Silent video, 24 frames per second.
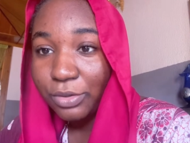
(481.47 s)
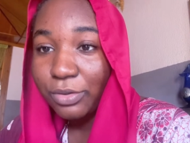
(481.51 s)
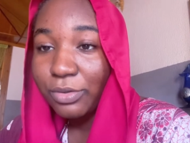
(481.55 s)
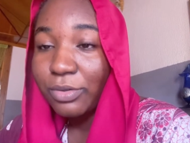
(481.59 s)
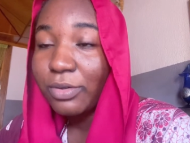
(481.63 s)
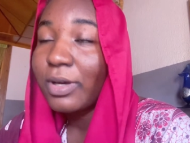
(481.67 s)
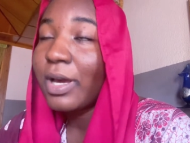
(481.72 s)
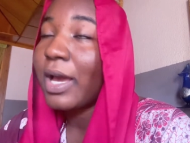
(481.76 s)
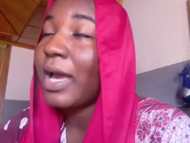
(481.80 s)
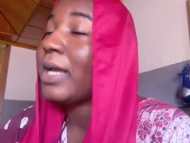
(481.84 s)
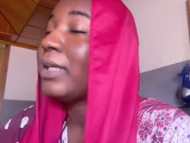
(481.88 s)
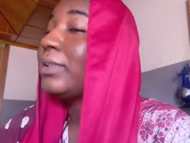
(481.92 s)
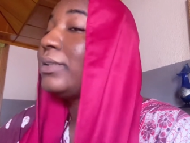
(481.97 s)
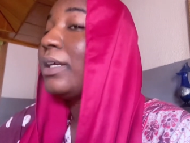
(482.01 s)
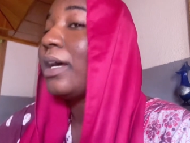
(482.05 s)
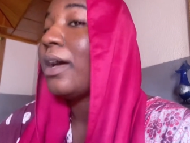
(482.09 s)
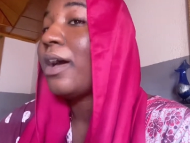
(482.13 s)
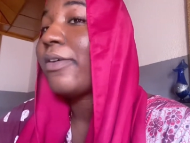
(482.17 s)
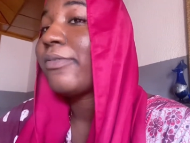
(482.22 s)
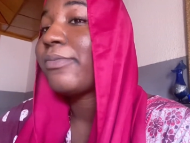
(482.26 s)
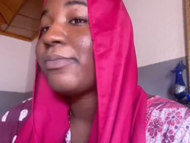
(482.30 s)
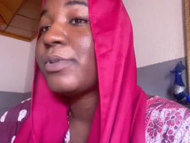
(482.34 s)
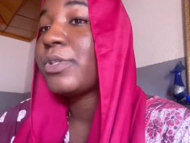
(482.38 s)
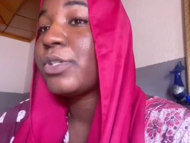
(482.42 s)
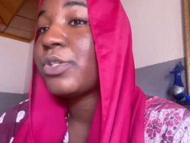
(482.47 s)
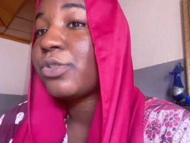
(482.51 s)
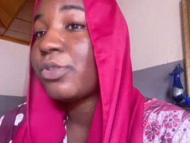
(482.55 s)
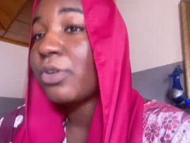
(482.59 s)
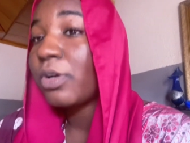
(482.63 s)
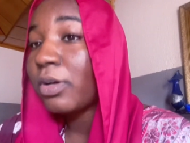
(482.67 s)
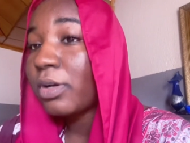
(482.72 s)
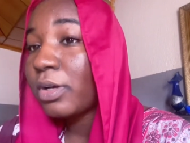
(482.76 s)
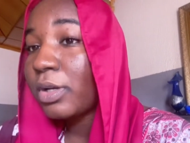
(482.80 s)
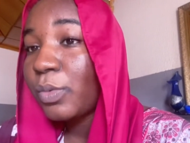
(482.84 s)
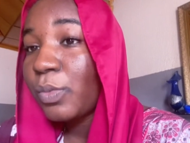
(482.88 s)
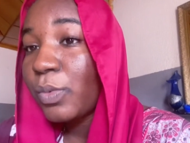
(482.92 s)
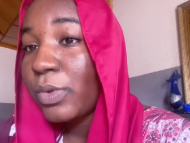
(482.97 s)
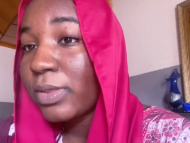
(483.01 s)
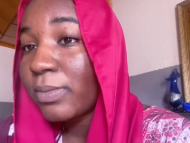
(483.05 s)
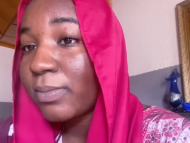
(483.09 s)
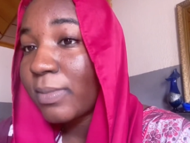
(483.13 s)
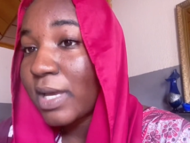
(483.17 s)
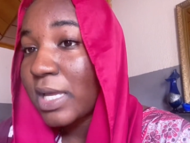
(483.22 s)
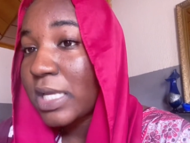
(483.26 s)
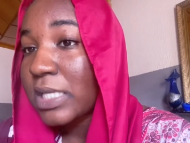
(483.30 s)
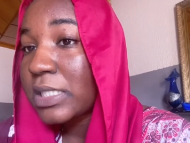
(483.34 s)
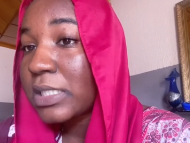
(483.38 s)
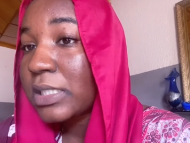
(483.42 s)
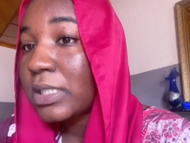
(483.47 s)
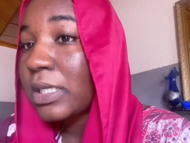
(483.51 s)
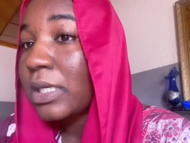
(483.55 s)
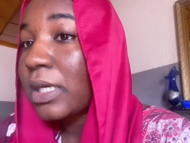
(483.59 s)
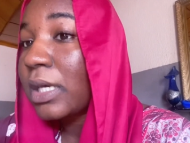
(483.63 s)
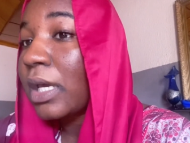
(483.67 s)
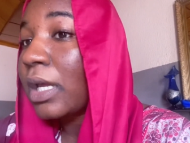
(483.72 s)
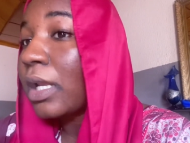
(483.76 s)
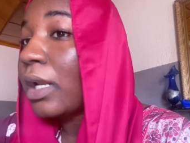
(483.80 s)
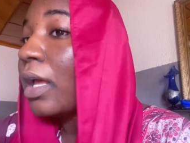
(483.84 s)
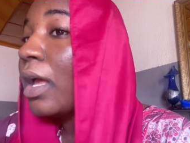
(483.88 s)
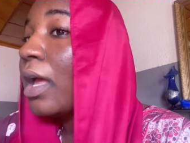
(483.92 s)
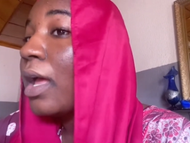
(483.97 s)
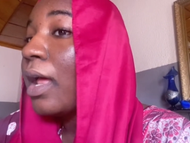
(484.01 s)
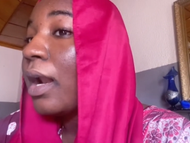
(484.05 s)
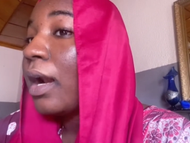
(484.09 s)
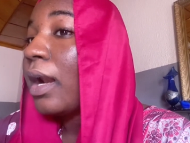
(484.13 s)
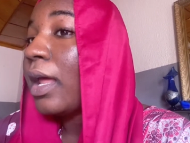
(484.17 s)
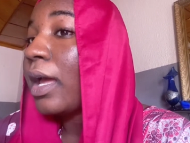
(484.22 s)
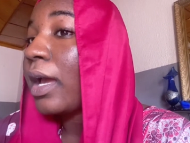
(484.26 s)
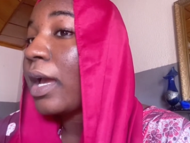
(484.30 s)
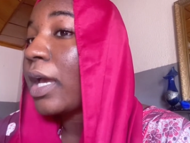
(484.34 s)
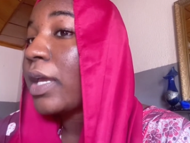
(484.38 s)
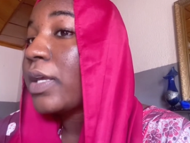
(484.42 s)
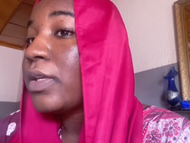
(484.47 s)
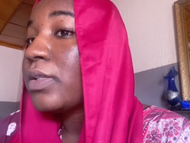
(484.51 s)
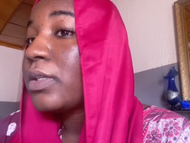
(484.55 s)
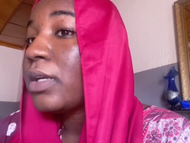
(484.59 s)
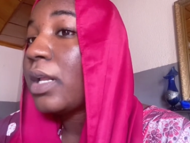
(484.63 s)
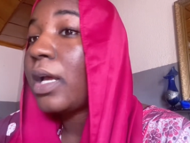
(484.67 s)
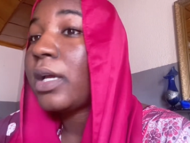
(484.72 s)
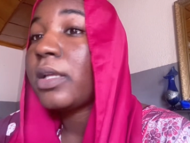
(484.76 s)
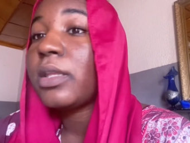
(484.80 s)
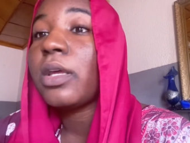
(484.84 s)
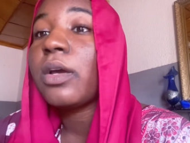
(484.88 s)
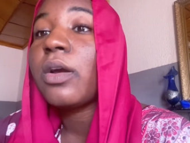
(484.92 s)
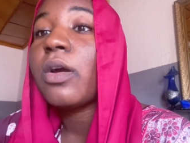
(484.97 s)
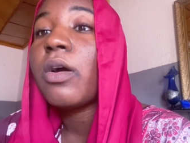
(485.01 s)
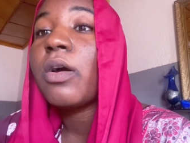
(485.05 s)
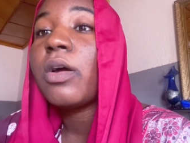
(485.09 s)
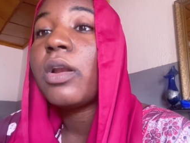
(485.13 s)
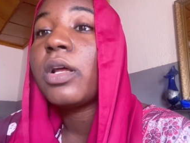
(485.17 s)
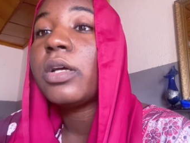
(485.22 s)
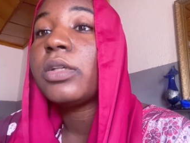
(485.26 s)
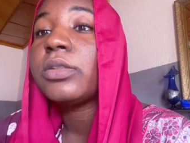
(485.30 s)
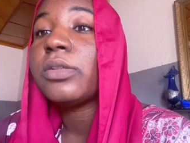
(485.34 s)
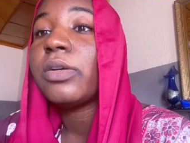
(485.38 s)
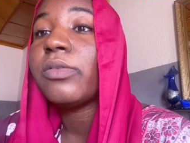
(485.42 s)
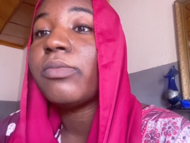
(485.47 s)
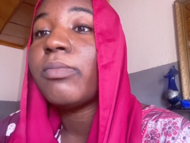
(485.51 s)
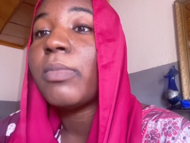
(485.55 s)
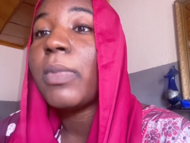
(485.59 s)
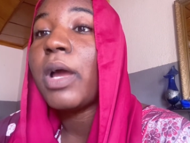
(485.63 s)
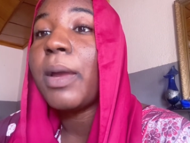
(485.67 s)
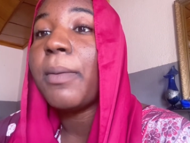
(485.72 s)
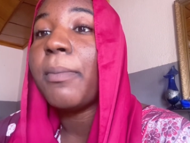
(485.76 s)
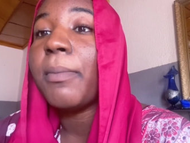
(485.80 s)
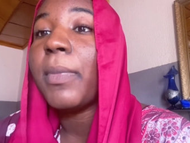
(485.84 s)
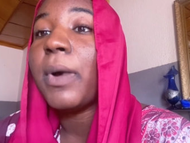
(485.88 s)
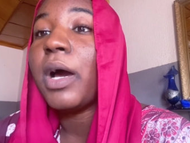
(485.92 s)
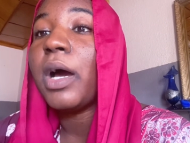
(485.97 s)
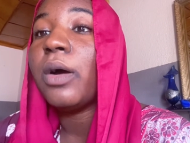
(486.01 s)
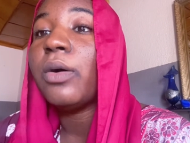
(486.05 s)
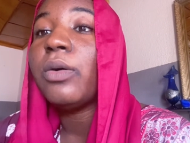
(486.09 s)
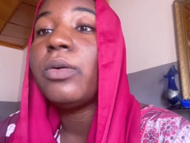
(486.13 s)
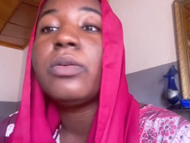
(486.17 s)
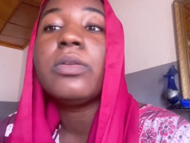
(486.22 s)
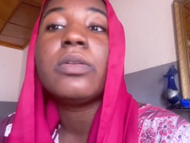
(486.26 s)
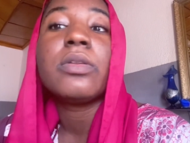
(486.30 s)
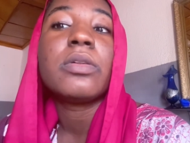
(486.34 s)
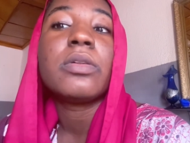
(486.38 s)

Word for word: you guys i've been struggling with my skin like can you see like the corners of my mouth